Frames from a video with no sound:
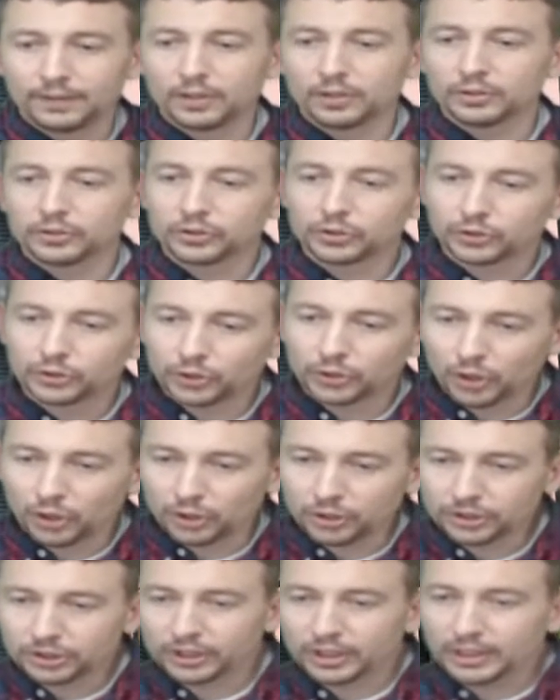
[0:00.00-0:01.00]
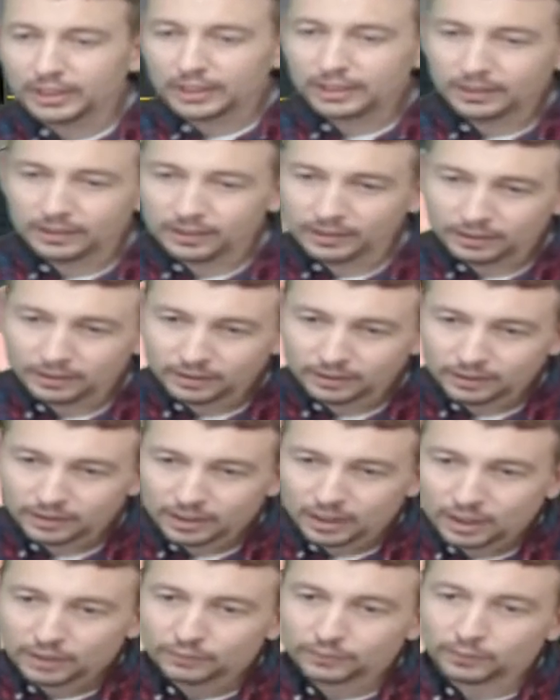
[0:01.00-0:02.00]
searching
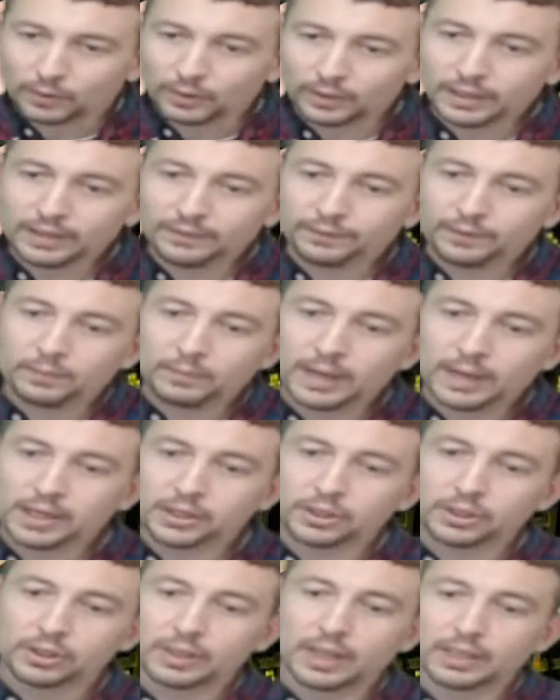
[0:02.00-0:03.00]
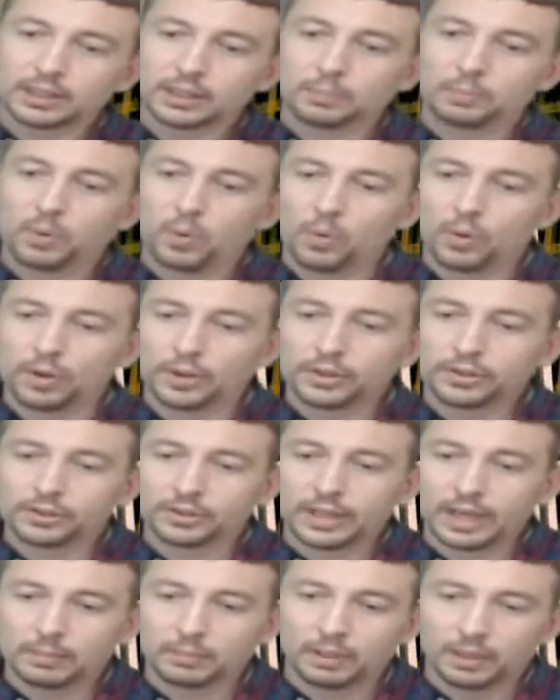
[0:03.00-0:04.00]
for information that supports that
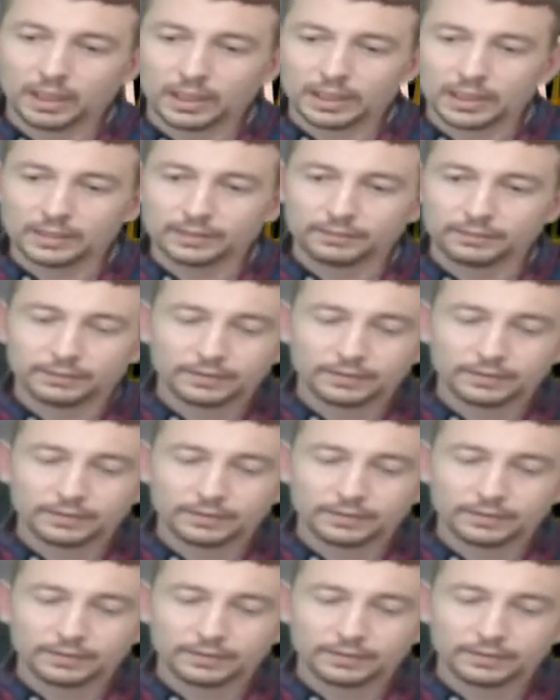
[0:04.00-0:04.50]
belief.